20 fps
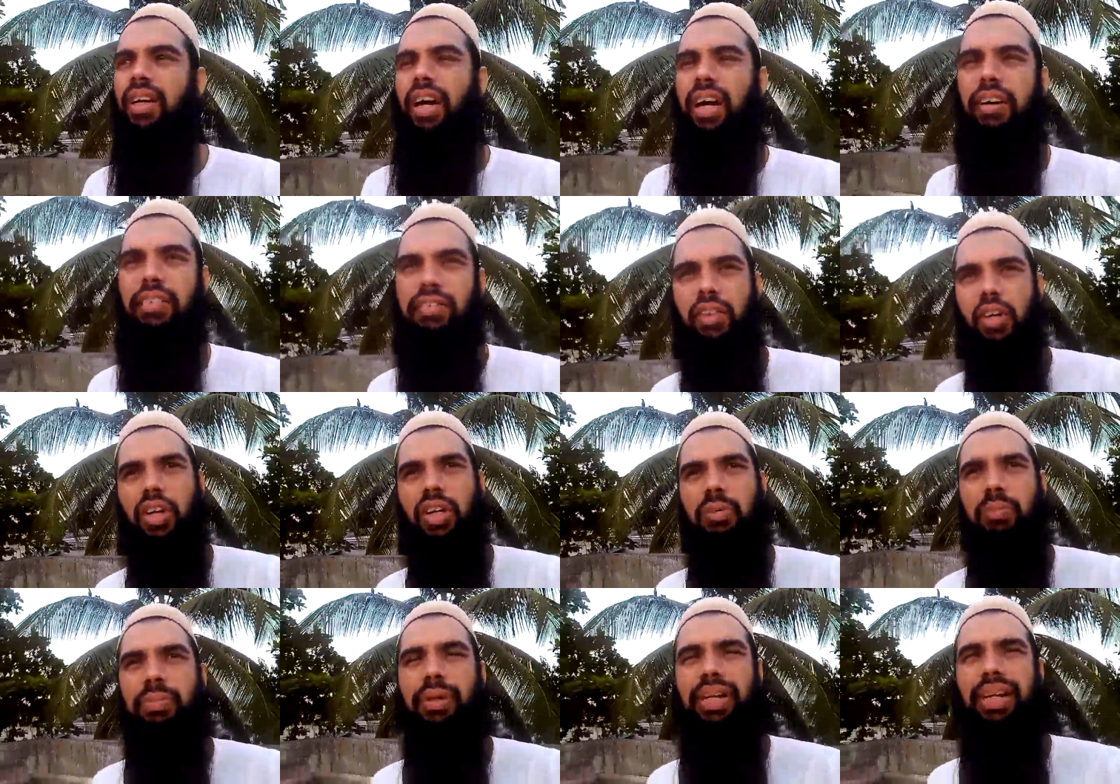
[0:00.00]
have
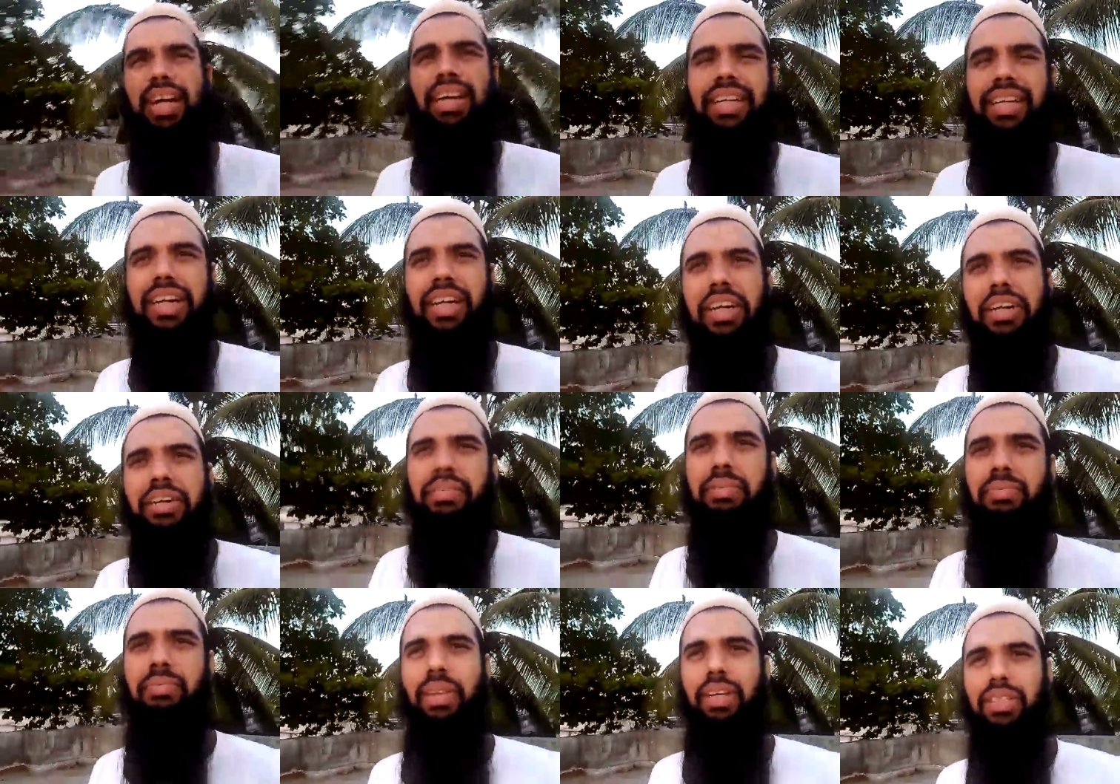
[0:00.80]
not begun yet
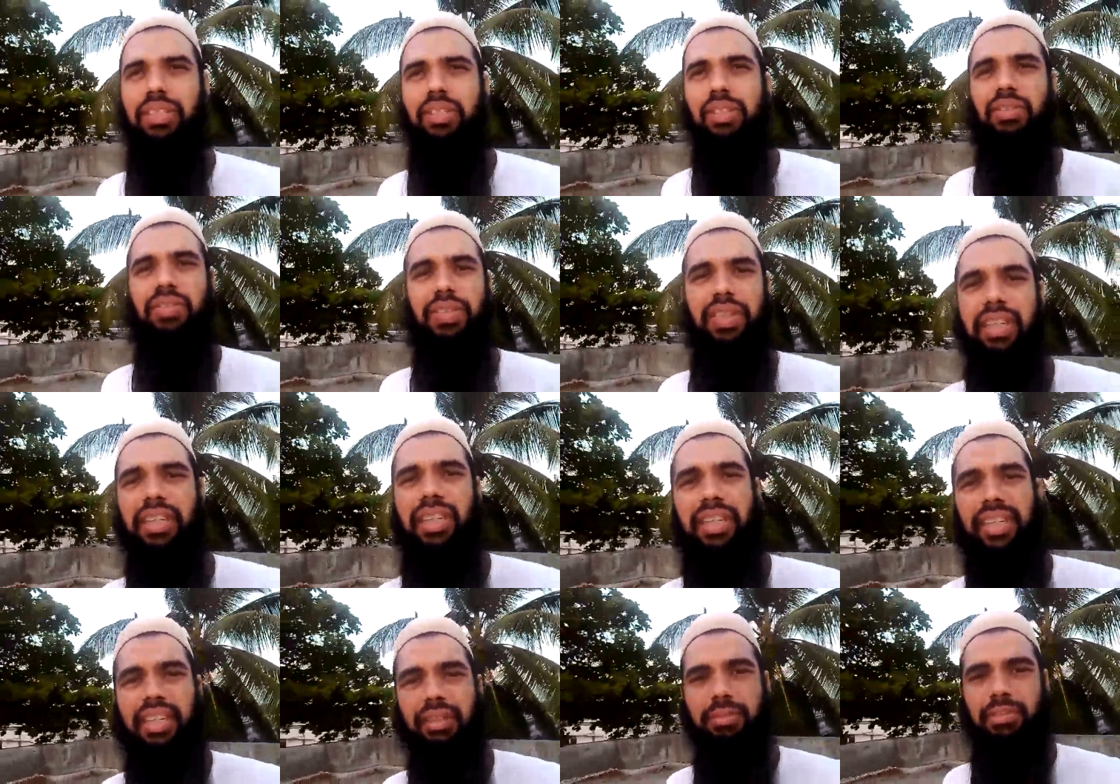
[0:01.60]
as of
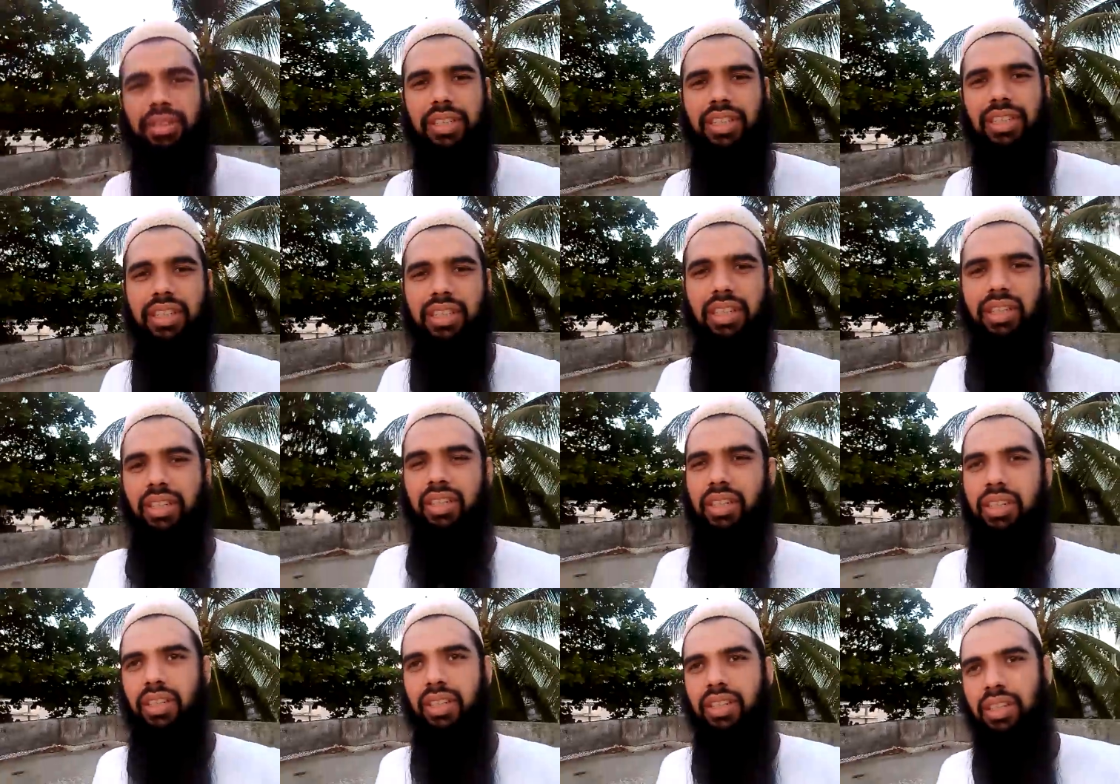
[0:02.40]
reading MC.
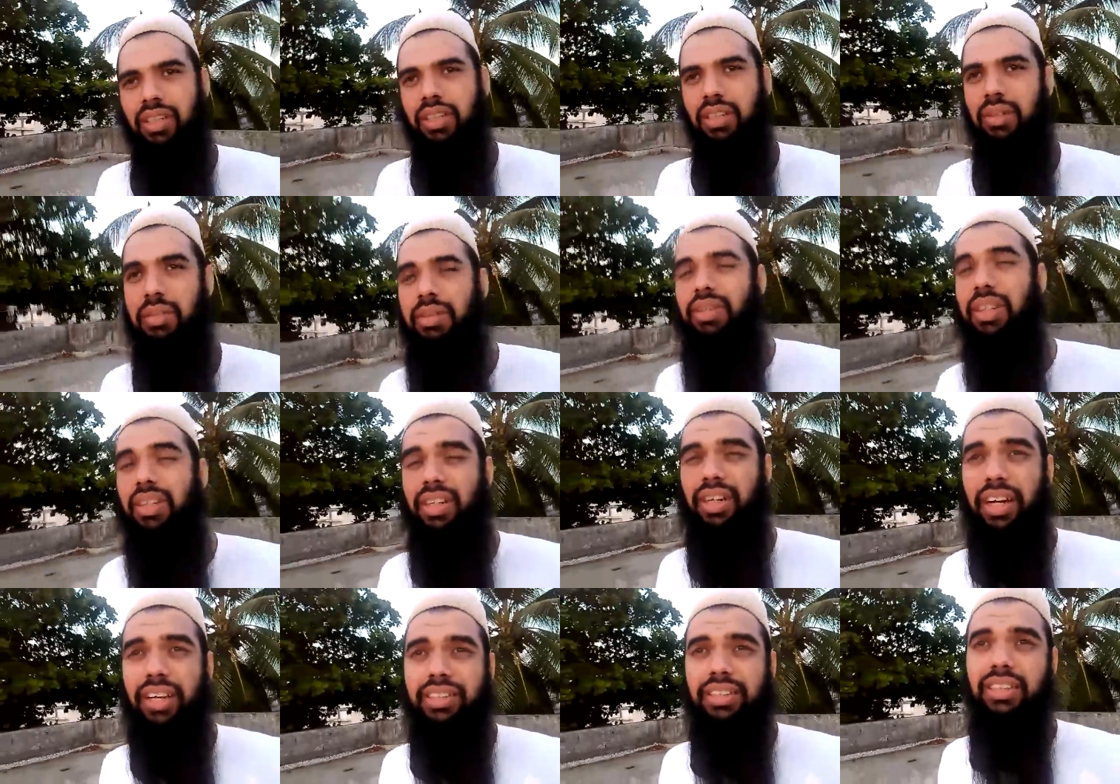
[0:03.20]
The
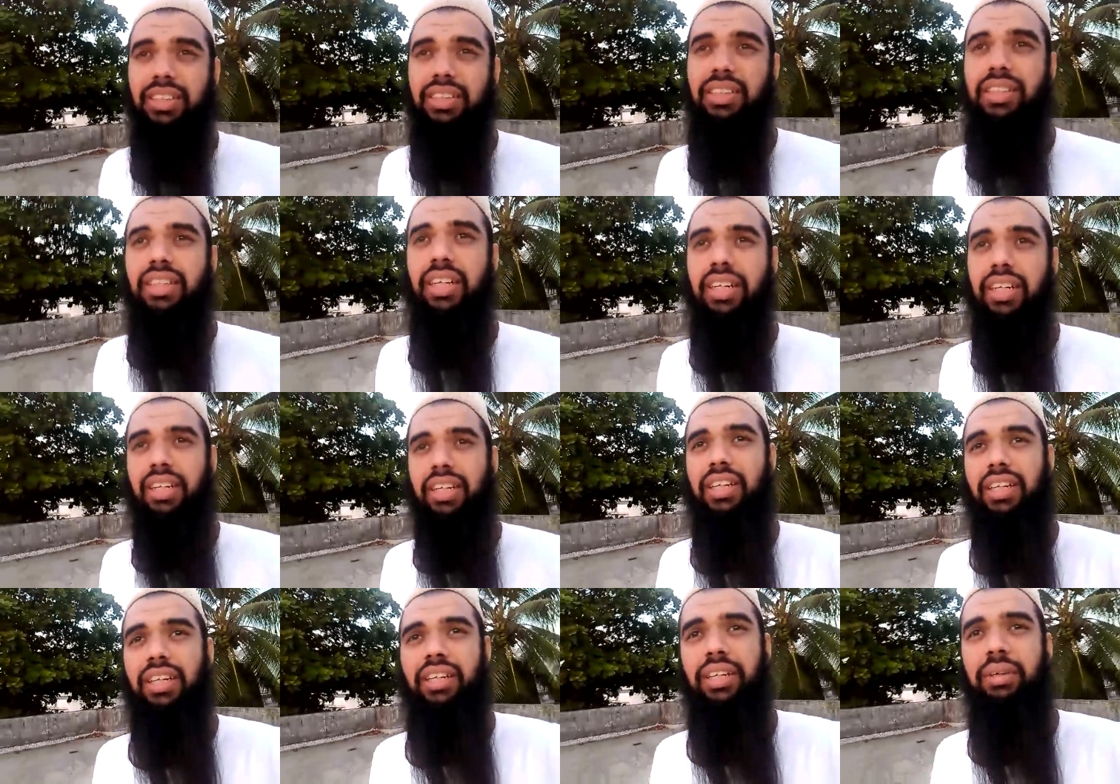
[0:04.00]
classes that
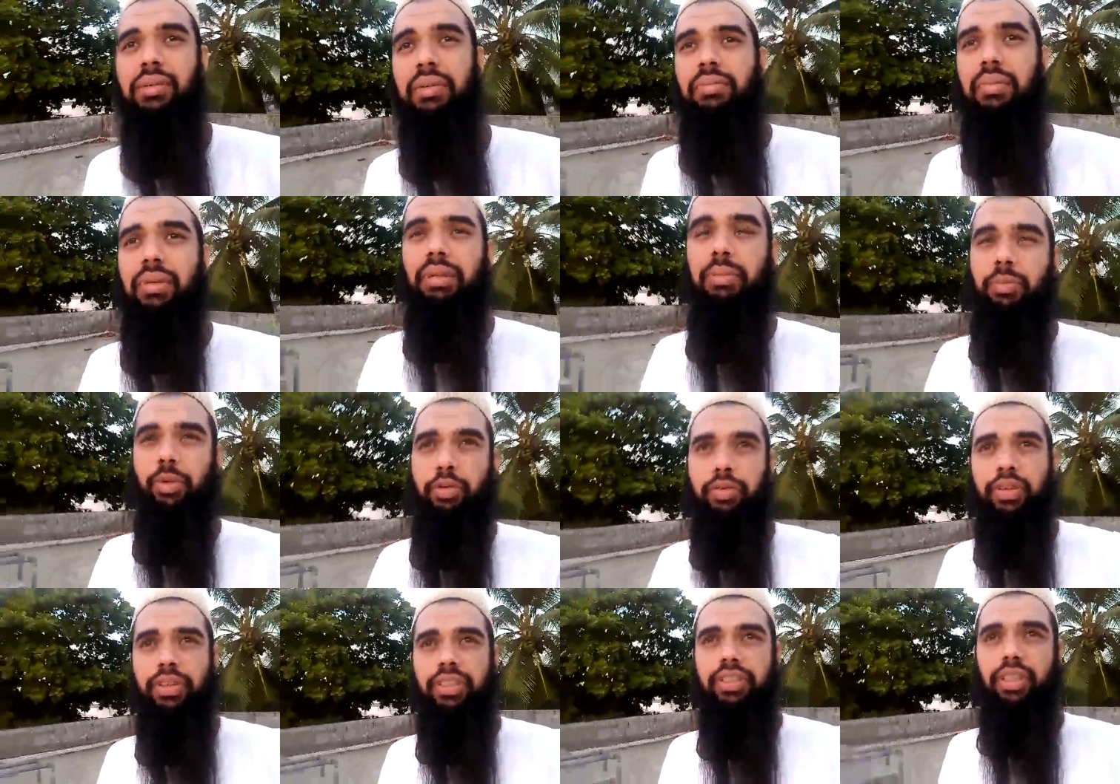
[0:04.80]
my
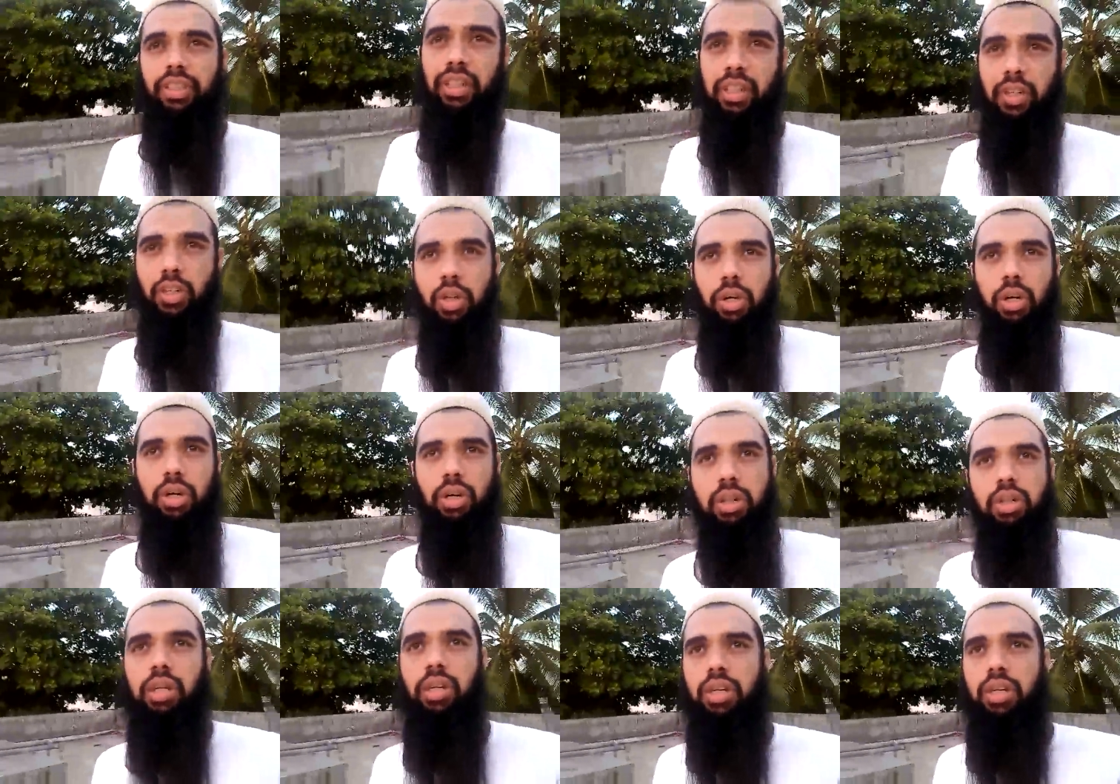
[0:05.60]
professor took